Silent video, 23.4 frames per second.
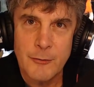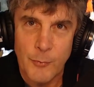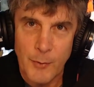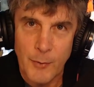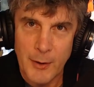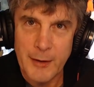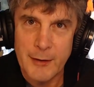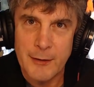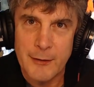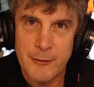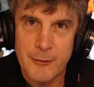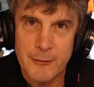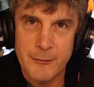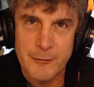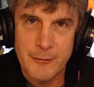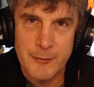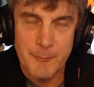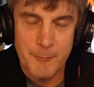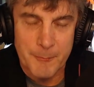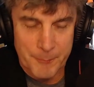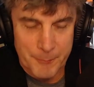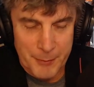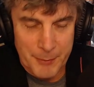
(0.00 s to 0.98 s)
20
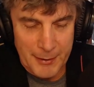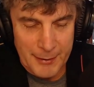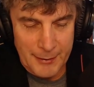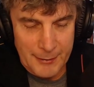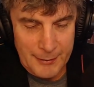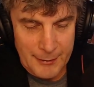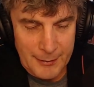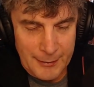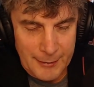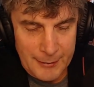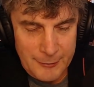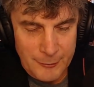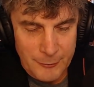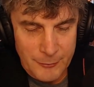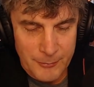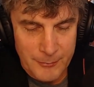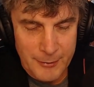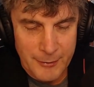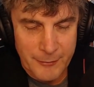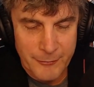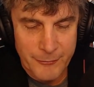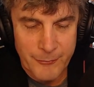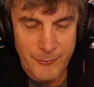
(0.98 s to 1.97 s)
years in banking and
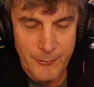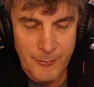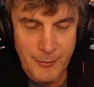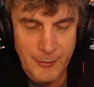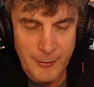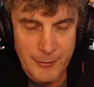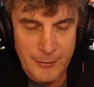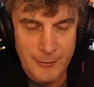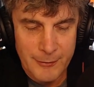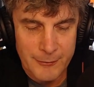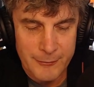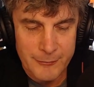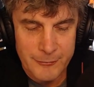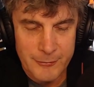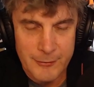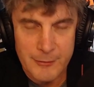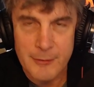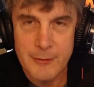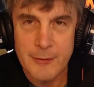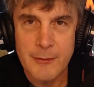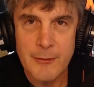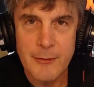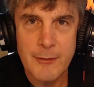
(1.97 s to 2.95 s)
24 years
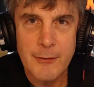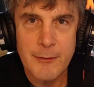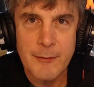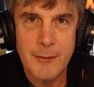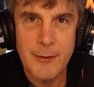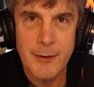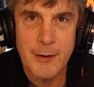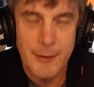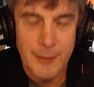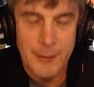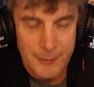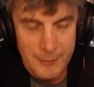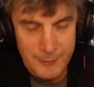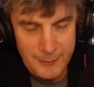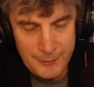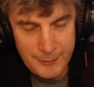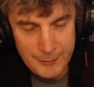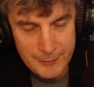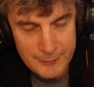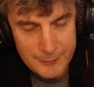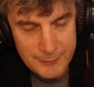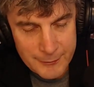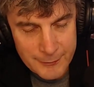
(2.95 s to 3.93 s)
in
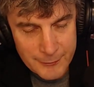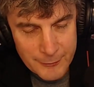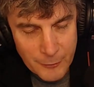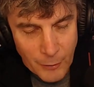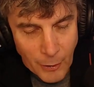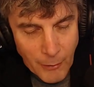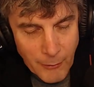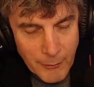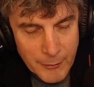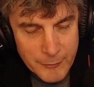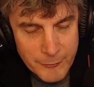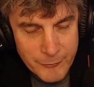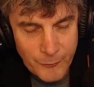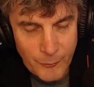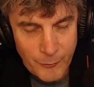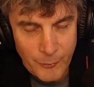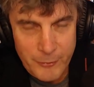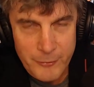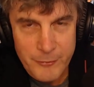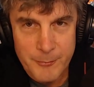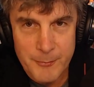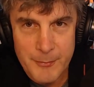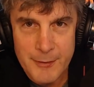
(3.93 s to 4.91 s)
law
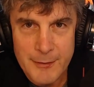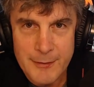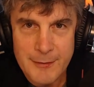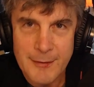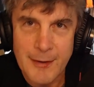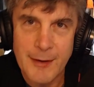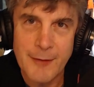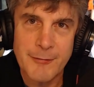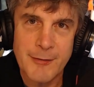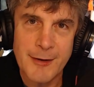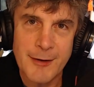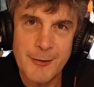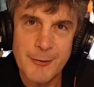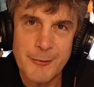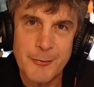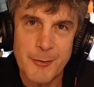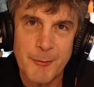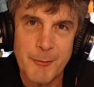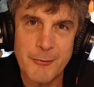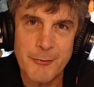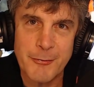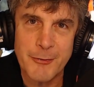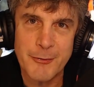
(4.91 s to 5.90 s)
enforcement. Dave, thank you
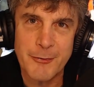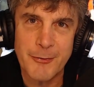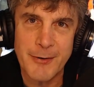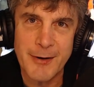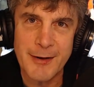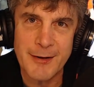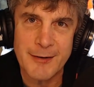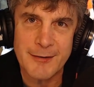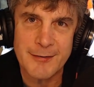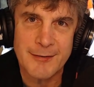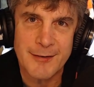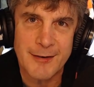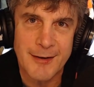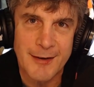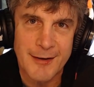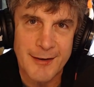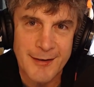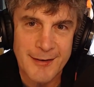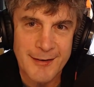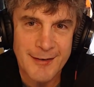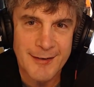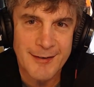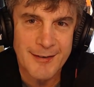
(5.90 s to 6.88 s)
so much for joining us
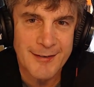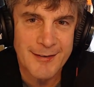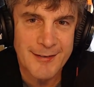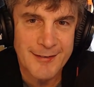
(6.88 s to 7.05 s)
today.